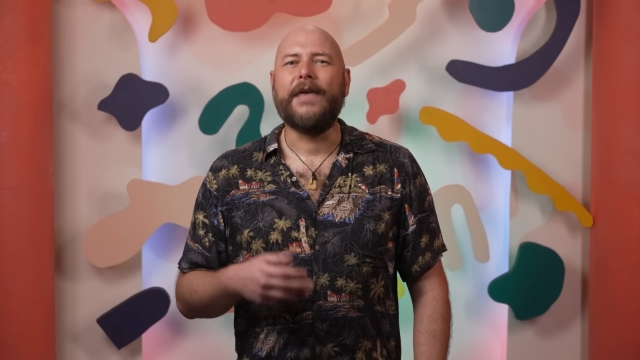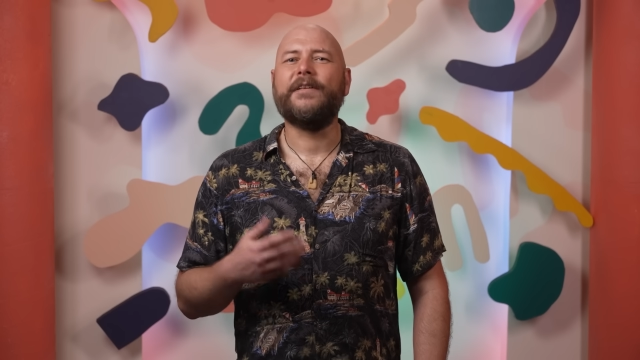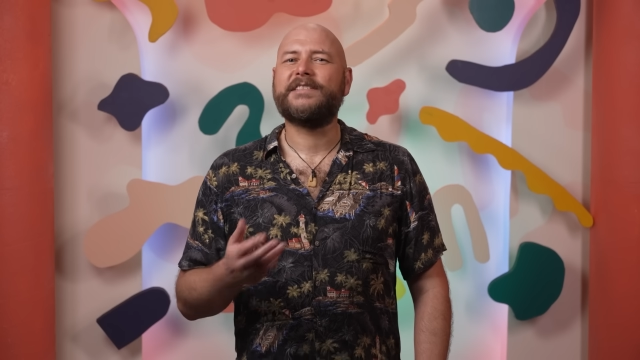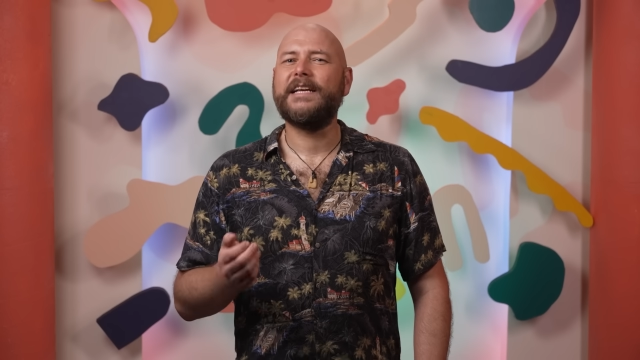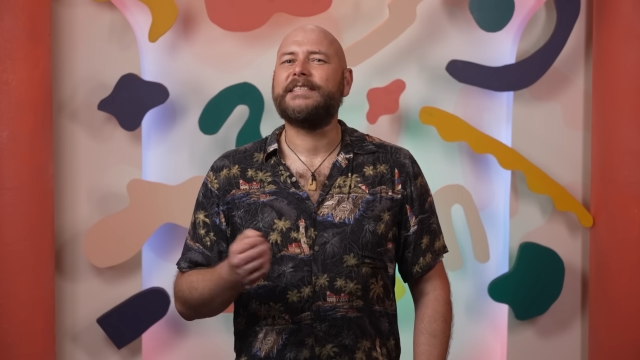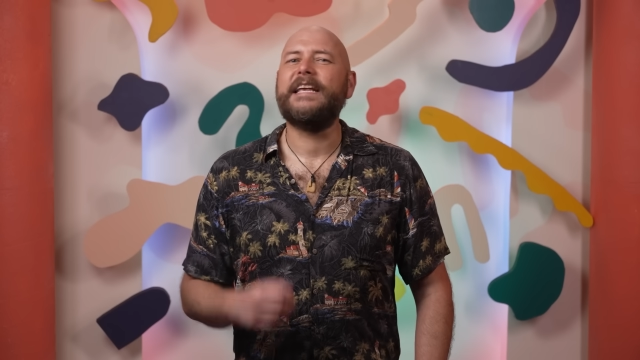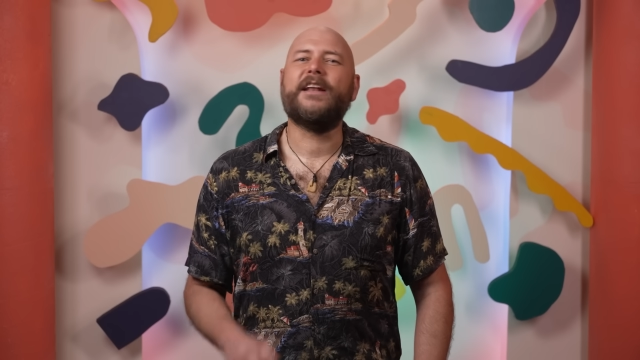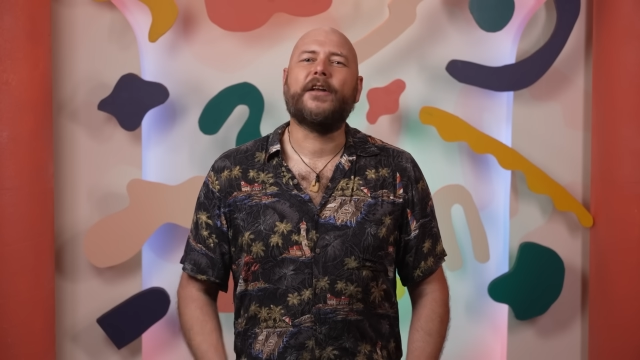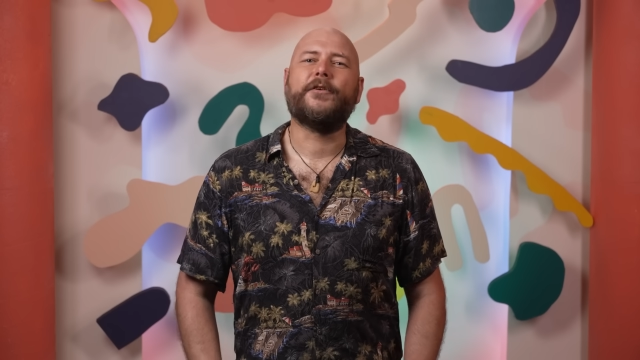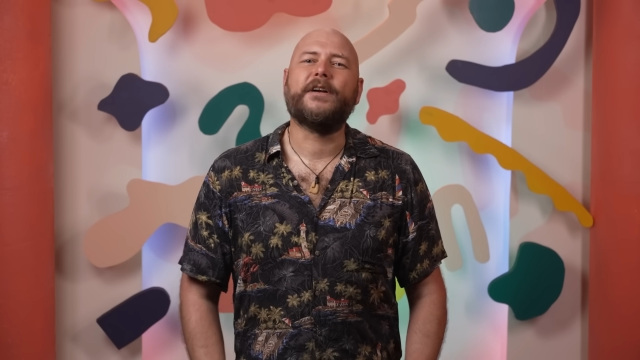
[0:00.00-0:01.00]
In the
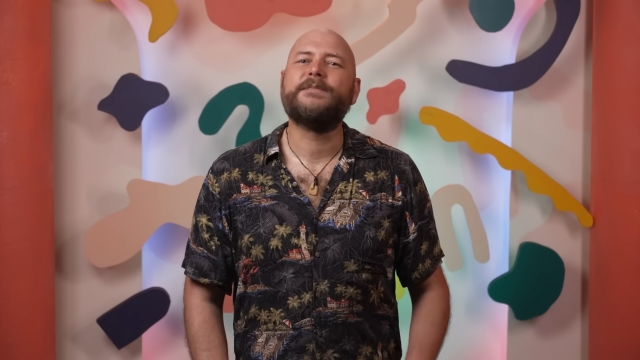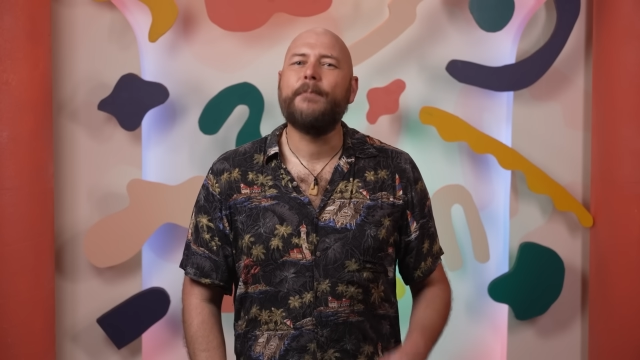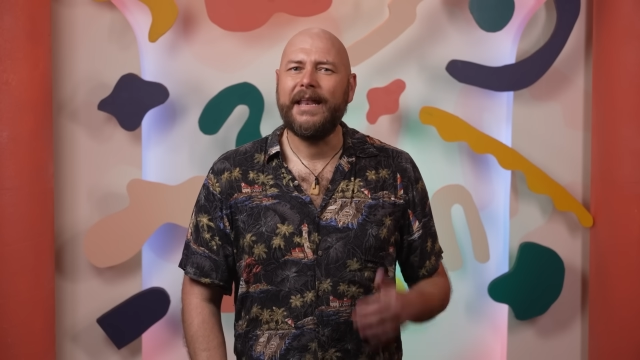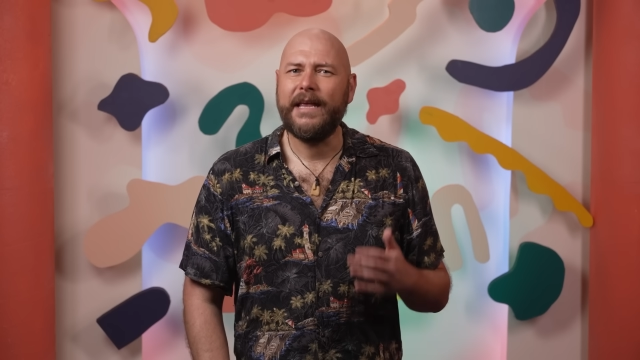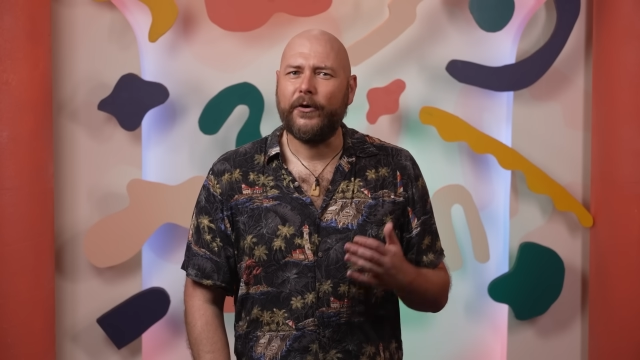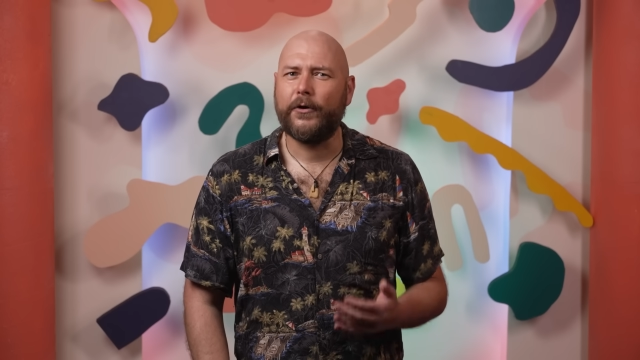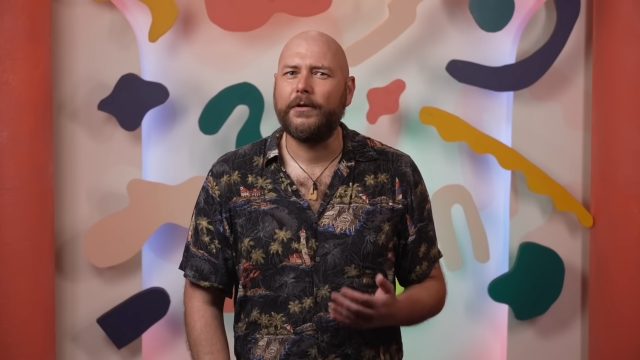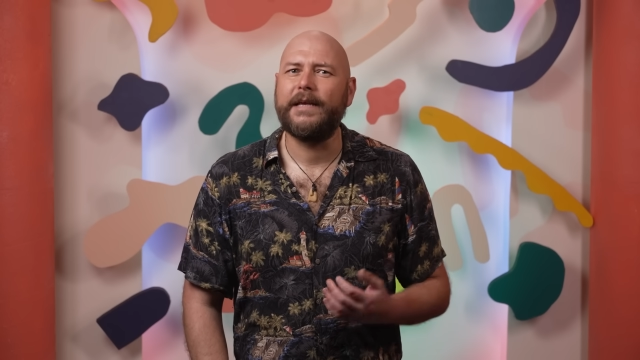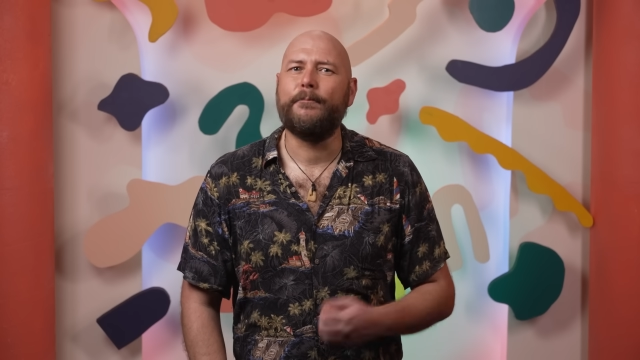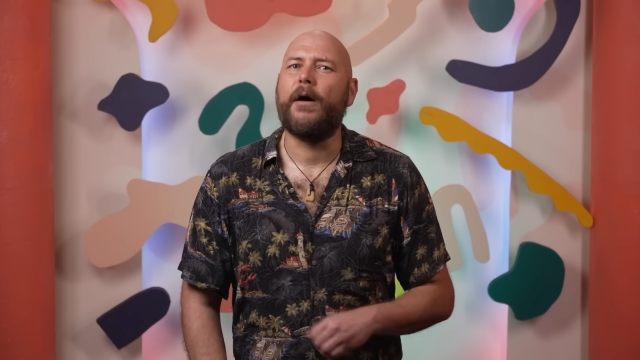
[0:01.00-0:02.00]
1600s, many
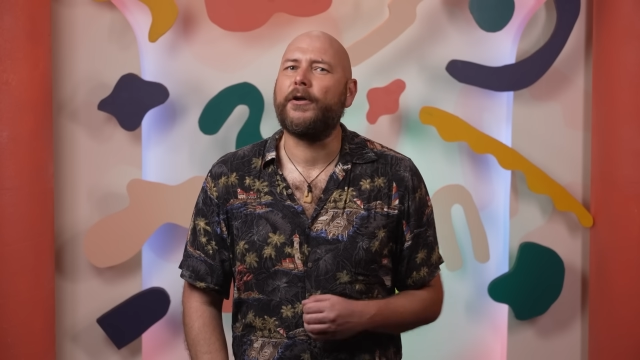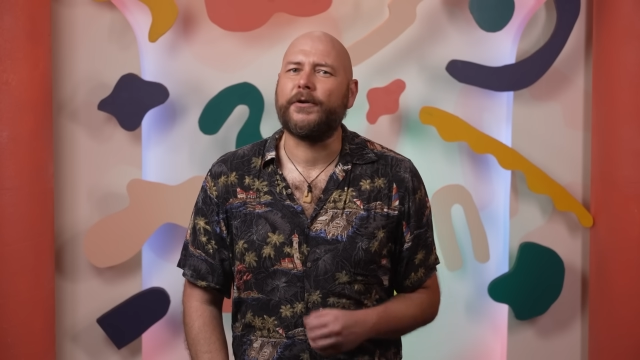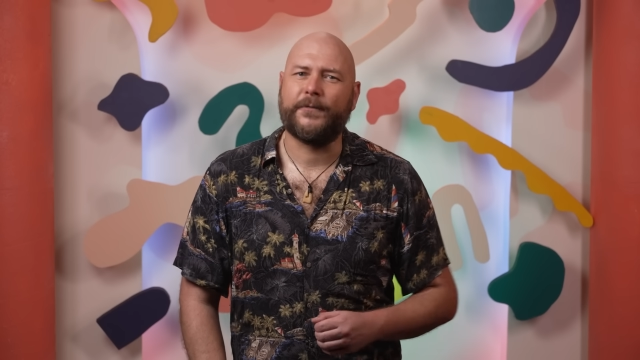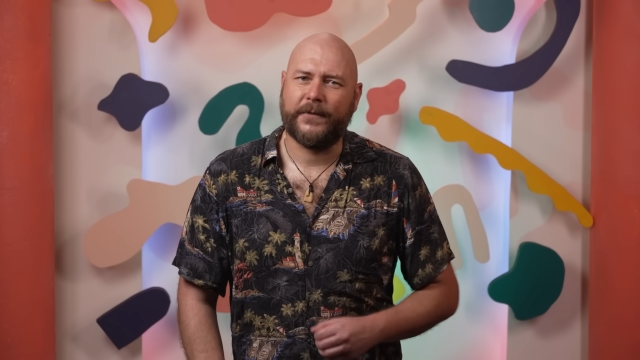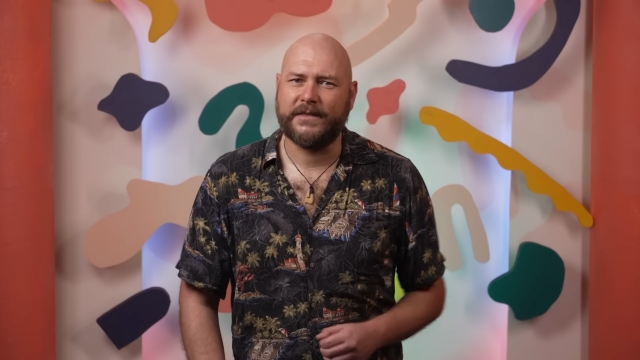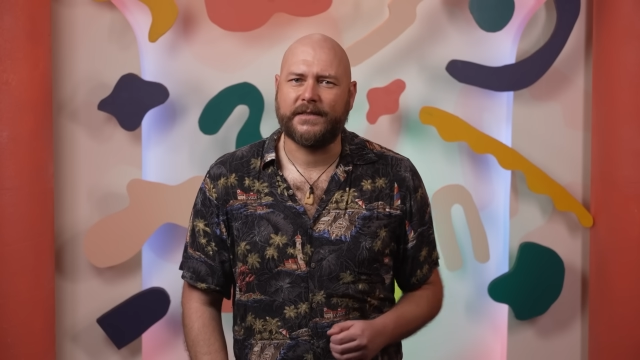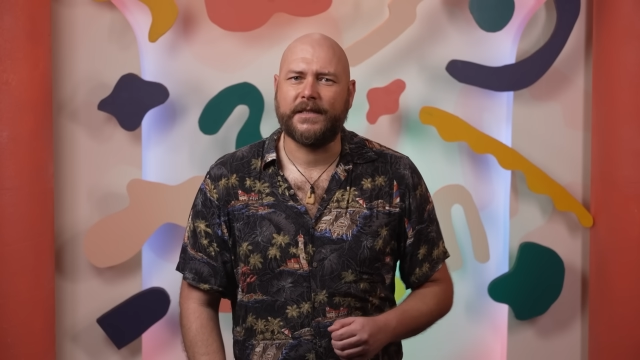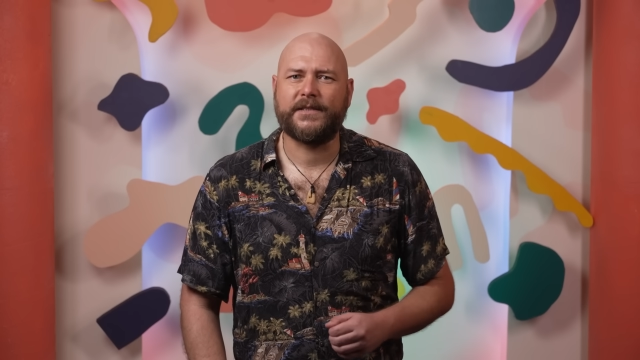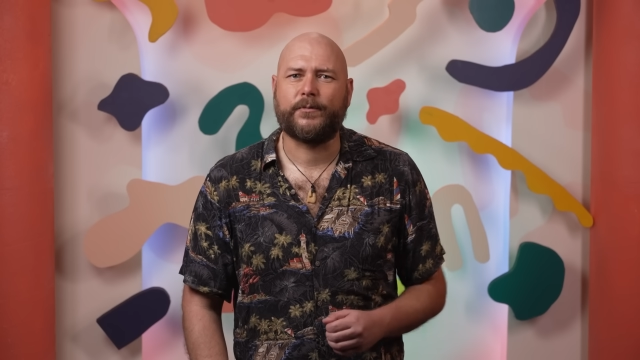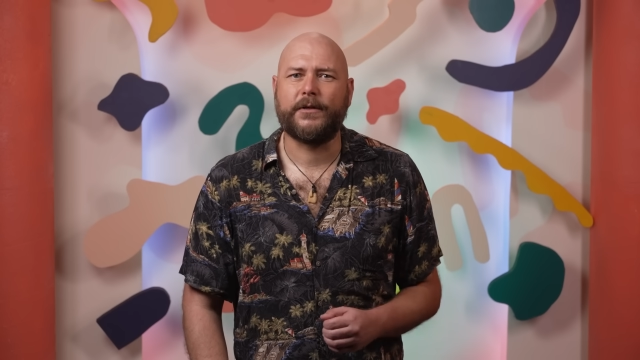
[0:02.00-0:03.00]
early modern modern
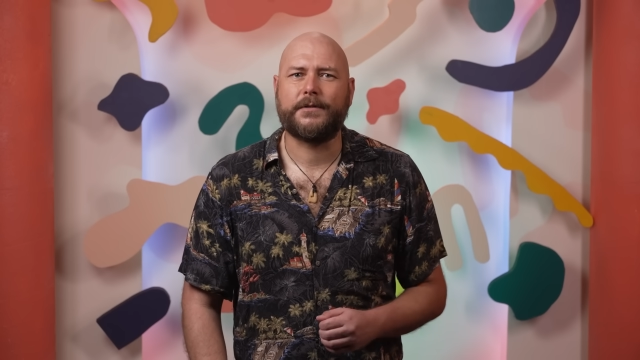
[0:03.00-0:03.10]
physicists were